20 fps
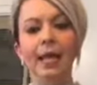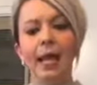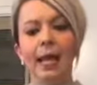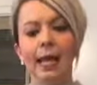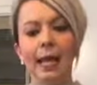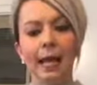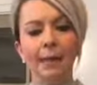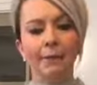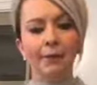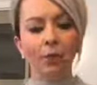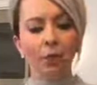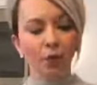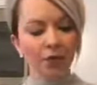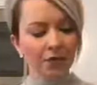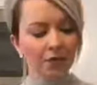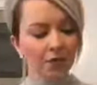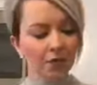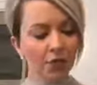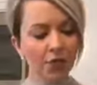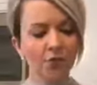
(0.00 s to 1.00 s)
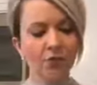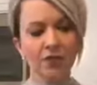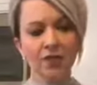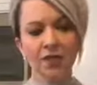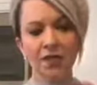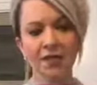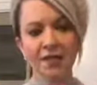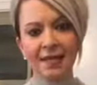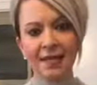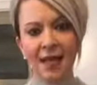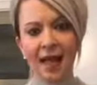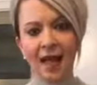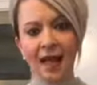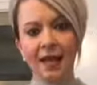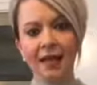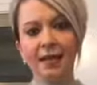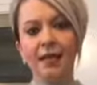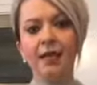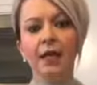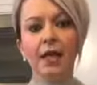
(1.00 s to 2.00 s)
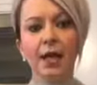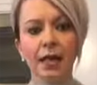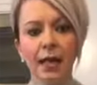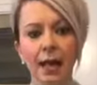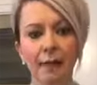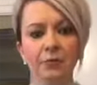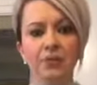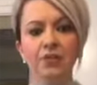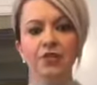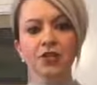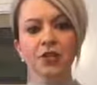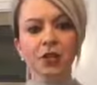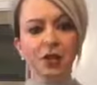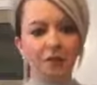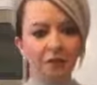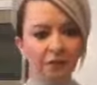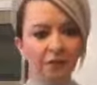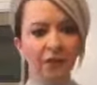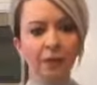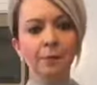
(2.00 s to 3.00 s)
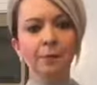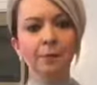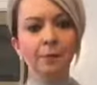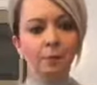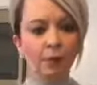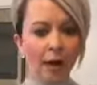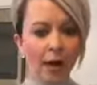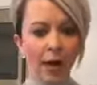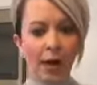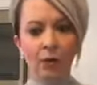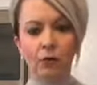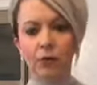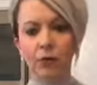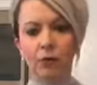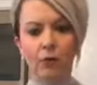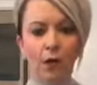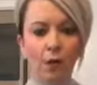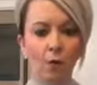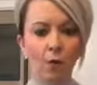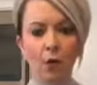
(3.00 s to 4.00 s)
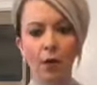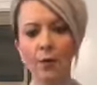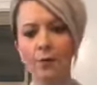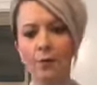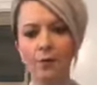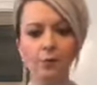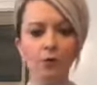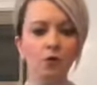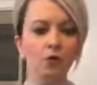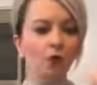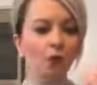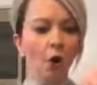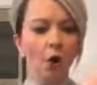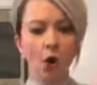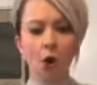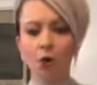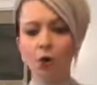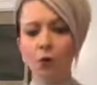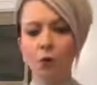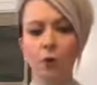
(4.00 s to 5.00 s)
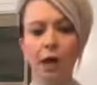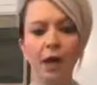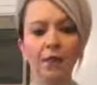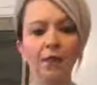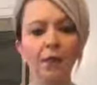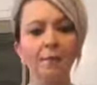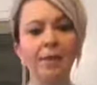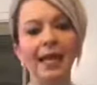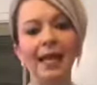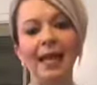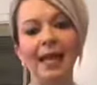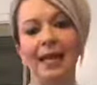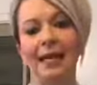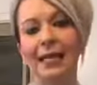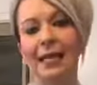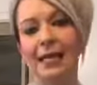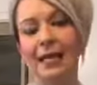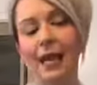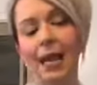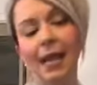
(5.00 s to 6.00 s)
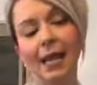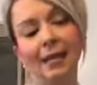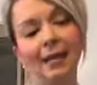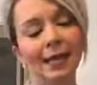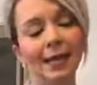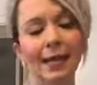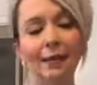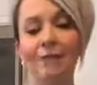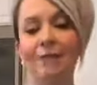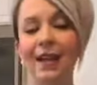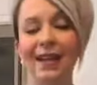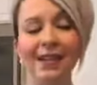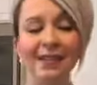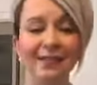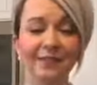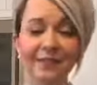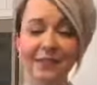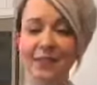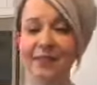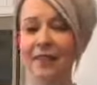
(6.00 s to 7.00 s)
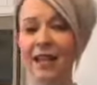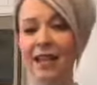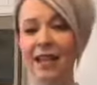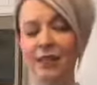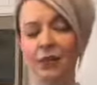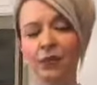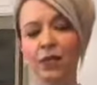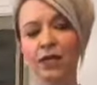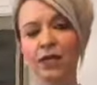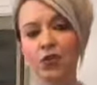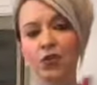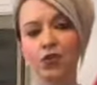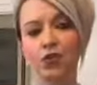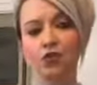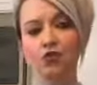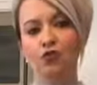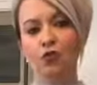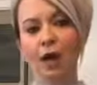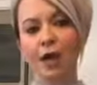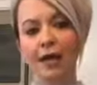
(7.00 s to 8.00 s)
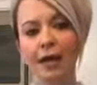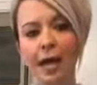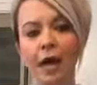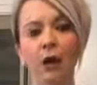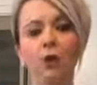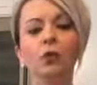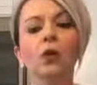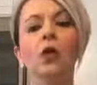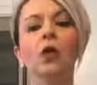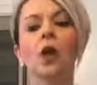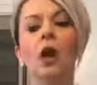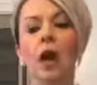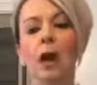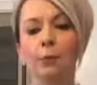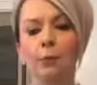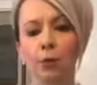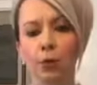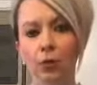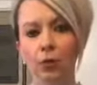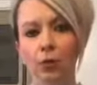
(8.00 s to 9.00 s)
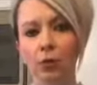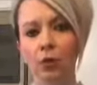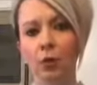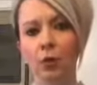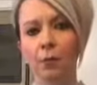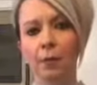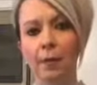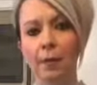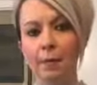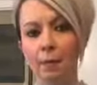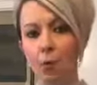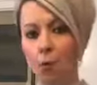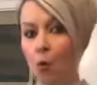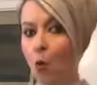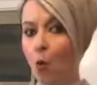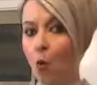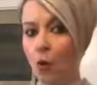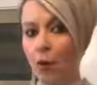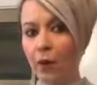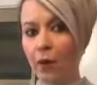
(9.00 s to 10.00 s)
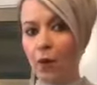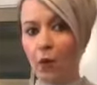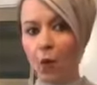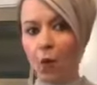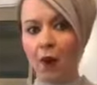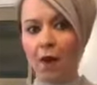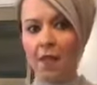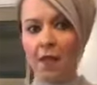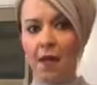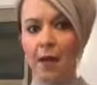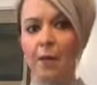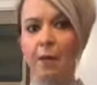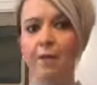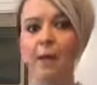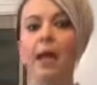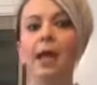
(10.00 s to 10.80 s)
and I'm going to use this guy, and I'm just going to flip them around. I want them to move all around the pan, and if I feel like they're getting too dried out, I'll put a little bit more oil on them.